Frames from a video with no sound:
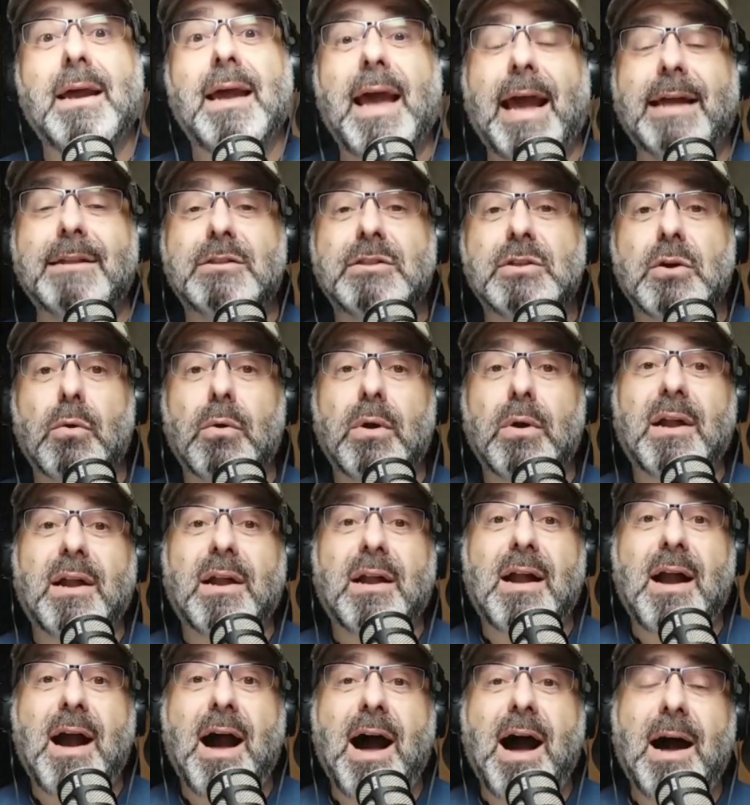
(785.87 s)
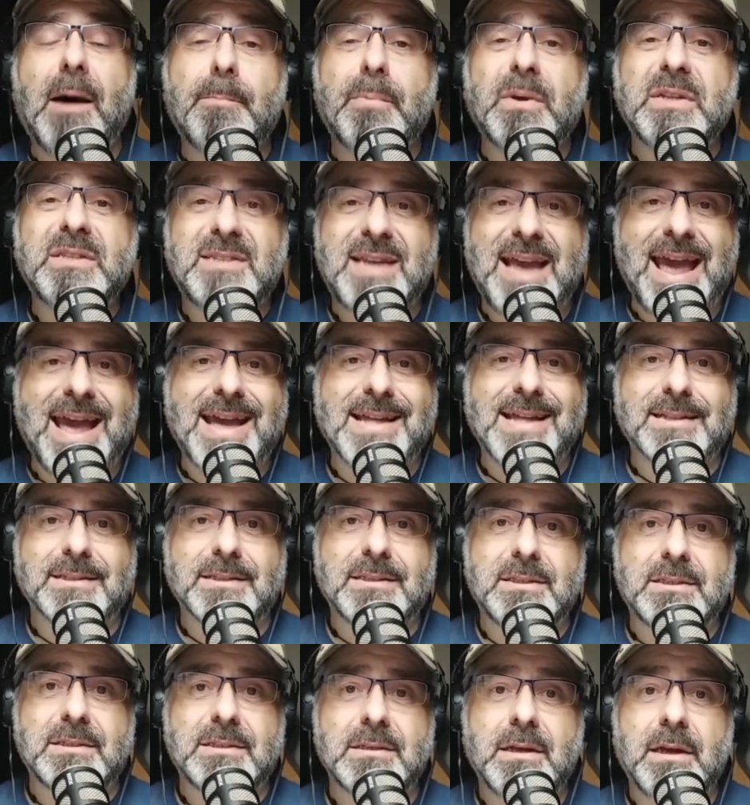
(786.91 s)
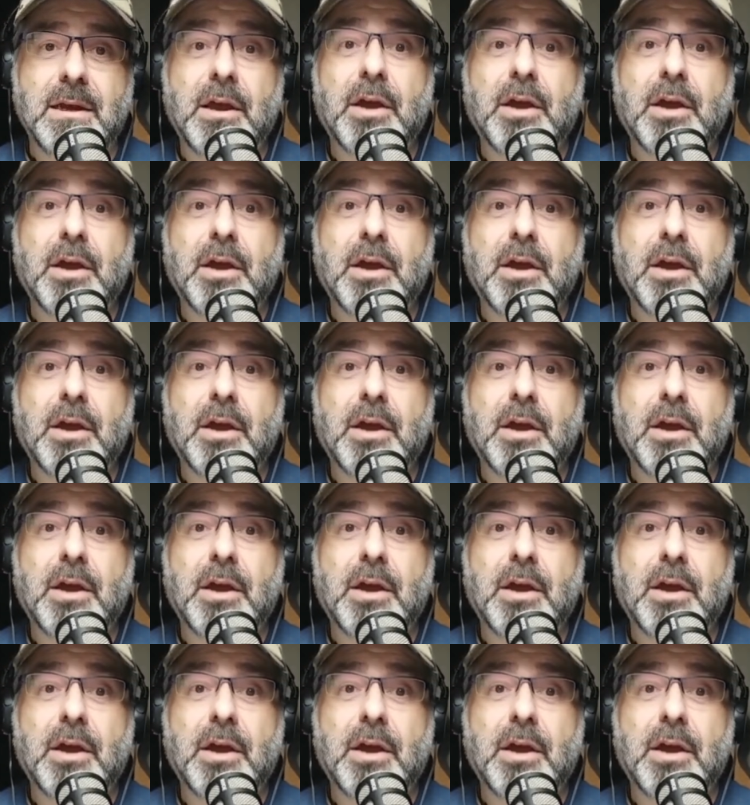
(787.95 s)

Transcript: And so competence,